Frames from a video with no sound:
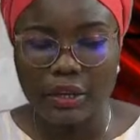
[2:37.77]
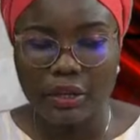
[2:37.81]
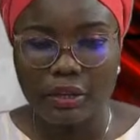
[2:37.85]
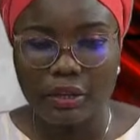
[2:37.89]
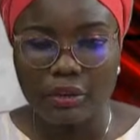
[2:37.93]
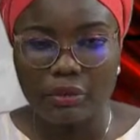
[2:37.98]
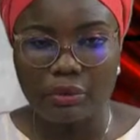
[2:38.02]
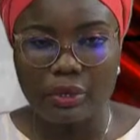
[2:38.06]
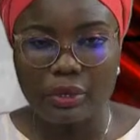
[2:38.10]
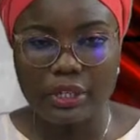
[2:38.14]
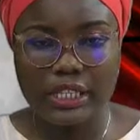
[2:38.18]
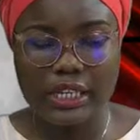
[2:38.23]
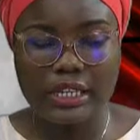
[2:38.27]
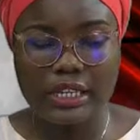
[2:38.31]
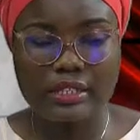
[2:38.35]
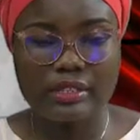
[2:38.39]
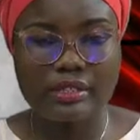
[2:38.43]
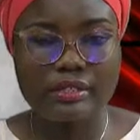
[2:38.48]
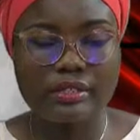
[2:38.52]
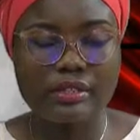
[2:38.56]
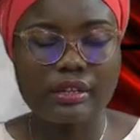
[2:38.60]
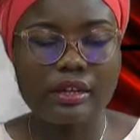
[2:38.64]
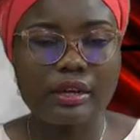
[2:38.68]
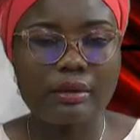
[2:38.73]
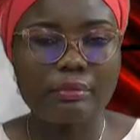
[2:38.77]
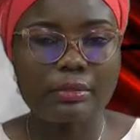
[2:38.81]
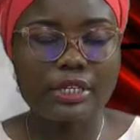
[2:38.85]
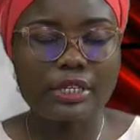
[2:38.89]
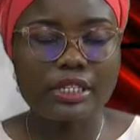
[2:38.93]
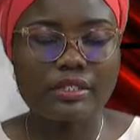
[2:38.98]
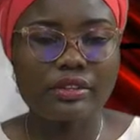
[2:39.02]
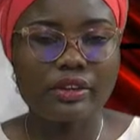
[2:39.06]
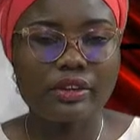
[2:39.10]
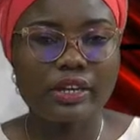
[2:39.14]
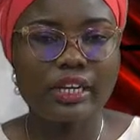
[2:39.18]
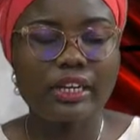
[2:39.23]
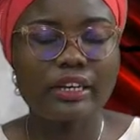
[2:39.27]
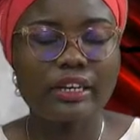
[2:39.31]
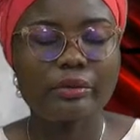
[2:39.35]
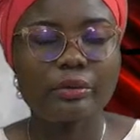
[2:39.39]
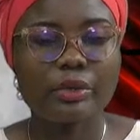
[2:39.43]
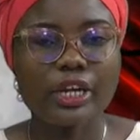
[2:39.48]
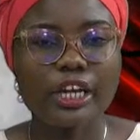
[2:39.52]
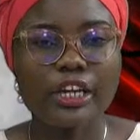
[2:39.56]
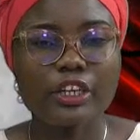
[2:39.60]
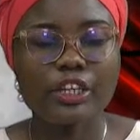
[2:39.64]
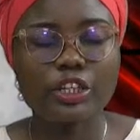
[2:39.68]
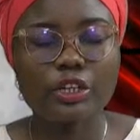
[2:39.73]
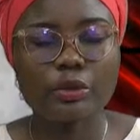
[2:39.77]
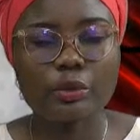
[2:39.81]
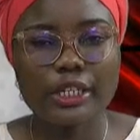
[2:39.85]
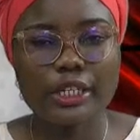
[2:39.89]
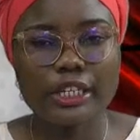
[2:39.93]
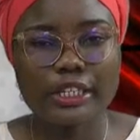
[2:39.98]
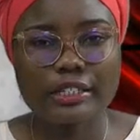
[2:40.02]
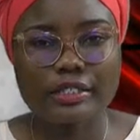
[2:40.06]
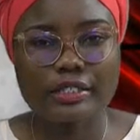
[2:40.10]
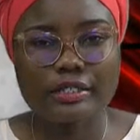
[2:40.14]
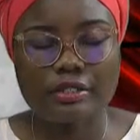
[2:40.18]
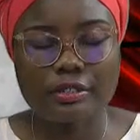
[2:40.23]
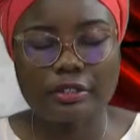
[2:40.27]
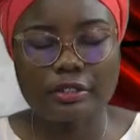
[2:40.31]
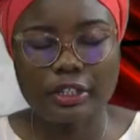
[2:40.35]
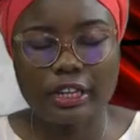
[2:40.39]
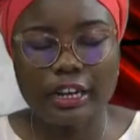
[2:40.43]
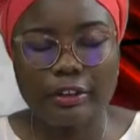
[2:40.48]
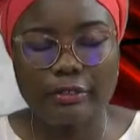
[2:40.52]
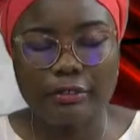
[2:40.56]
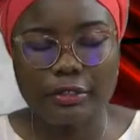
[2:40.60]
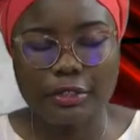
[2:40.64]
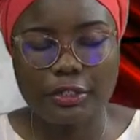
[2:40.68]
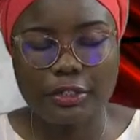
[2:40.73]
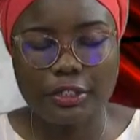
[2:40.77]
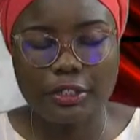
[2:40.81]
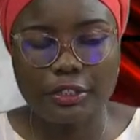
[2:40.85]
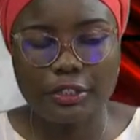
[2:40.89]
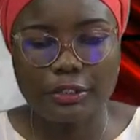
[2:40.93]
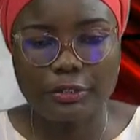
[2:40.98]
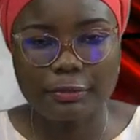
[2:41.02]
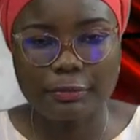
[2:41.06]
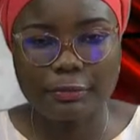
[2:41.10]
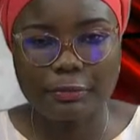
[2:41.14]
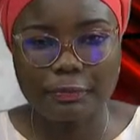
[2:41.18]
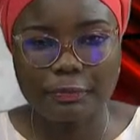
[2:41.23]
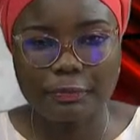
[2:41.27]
Greetings, Mr. Hilary. Are you with us? Good afternoon.